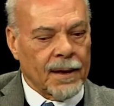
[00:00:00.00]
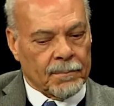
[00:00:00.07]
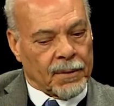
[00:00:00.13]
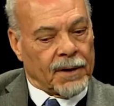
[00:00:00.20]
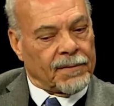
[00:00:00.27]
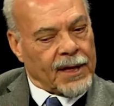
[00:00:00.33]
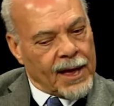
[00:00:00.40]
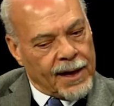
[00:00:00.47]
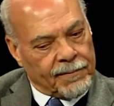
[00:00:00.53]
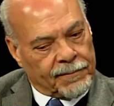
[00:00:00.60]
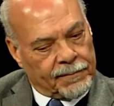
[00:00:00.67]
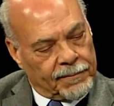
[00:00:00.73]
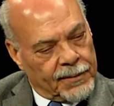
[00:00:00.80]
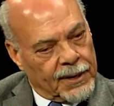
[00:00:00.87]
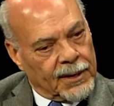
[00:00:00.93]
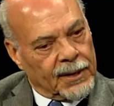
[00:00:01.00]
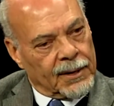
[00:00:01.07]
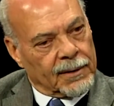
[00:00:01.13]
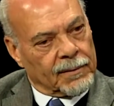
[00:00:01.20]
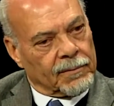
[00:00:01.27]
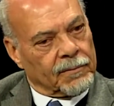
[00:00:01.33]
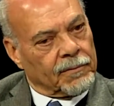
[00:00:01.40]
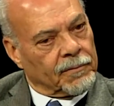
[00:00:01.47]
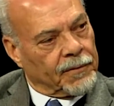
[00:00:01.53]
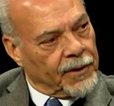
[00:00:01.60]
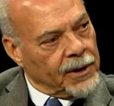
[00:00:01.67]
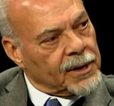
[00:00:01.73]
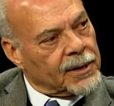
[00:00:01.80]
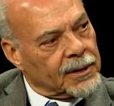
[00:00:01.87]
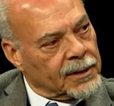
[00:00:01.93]
But if they have
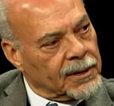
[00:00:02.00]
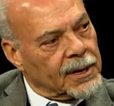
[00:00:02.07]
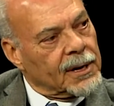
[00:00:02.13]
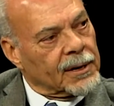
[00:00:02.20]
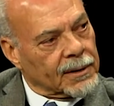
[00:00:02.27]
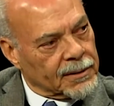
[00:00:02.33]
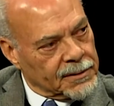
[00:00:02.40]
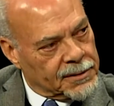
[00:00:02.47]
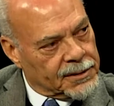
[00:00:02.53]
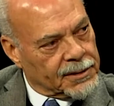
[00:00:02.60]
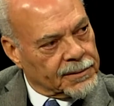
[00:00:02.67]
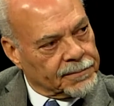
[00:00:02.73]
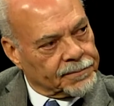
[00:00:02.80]
very good ears,